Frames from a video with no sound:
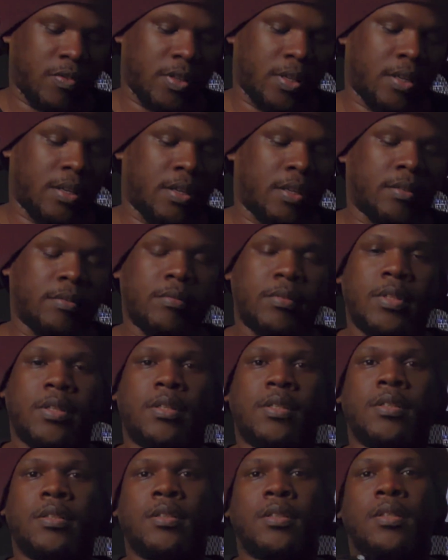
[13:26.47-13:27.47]
and
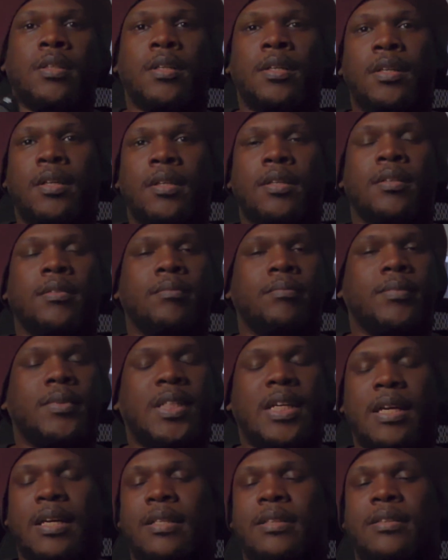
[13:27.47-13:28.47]

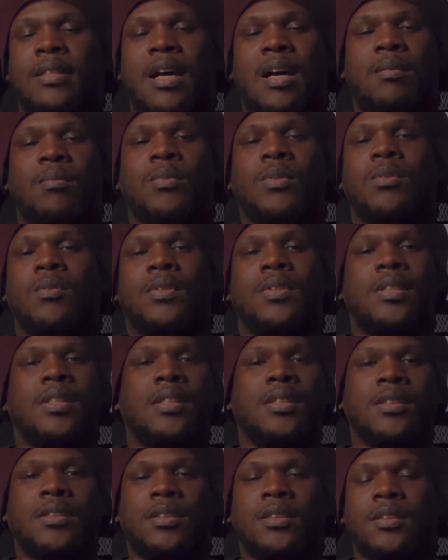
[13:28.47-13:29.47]
yeah, now I'm doing
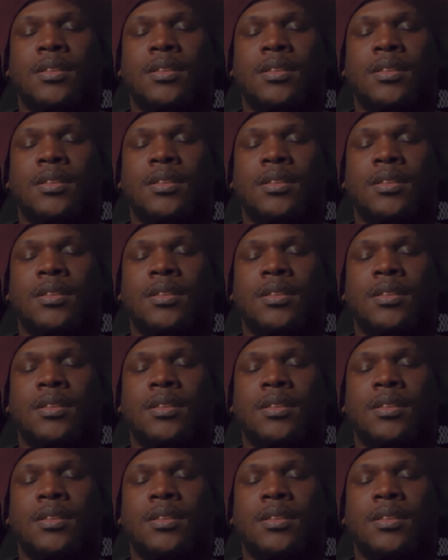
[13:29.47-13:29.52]
this.